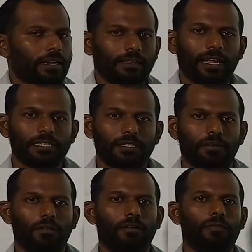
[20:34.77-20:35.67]
That's
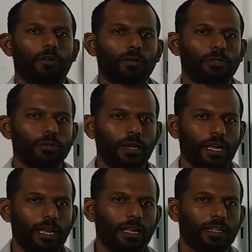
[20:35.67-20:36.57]
for
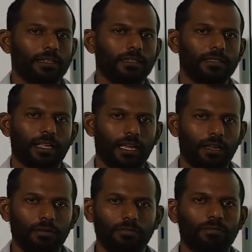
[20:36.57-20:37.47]
today. Thank
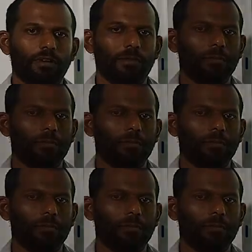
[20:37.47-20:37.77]
you very